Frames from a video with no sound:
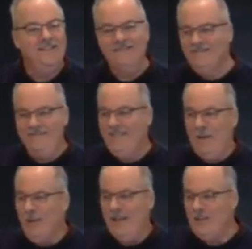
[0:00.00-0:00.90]
That
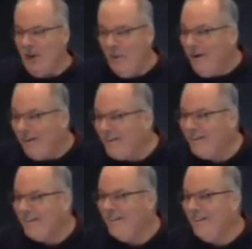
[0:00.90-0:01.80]
will get you nowhere.
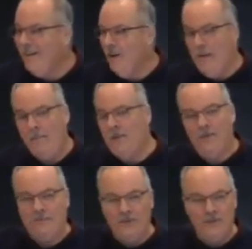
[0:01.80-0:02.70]
Or maybe to the
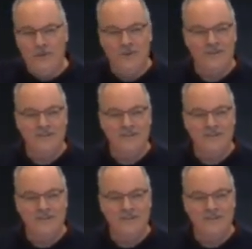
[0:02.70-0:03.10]
front door.